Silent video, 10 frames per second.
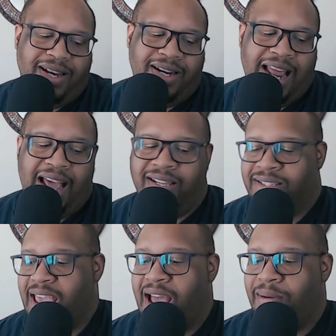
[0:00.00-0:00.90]
Dallas
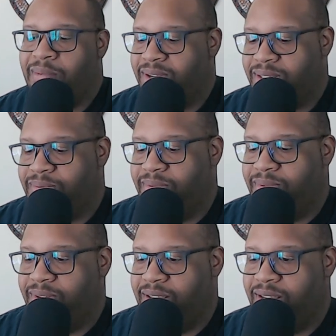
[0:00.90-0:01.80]
Cowboys
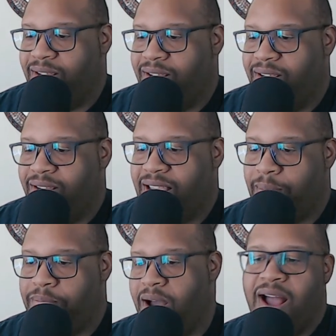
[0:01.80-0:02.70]

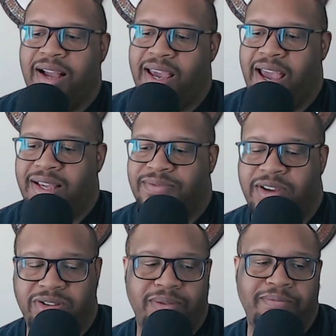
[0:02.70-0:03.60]
Kid Podcast
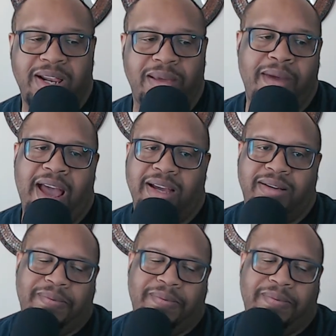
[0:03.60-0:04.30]
featuring Billy Mack.